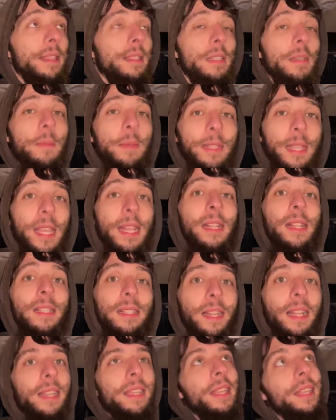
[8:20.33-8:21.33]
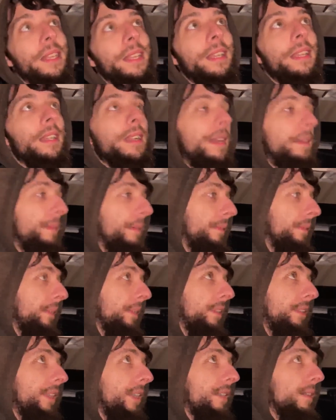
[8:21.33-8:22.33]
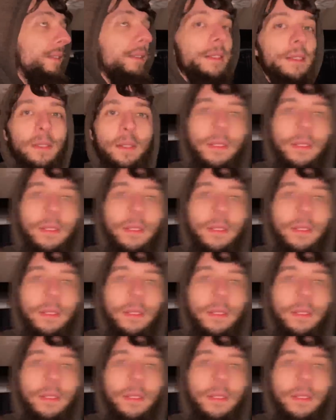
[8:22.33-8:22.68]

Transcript: It's almost 8 o'clock and I'm not really tired, so